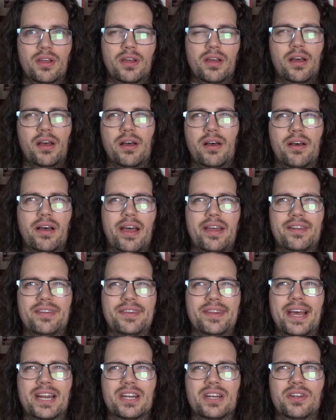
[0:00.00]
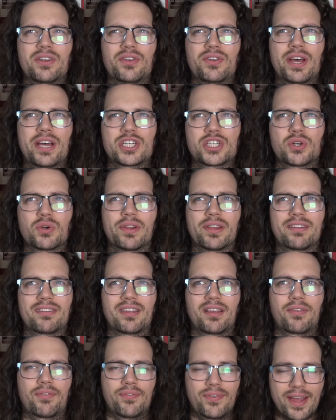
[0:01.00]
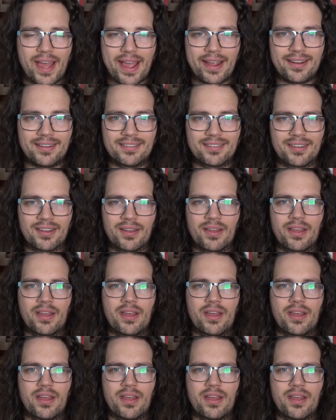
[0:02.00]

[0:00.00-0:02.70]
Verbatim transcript: a naturalistic fact.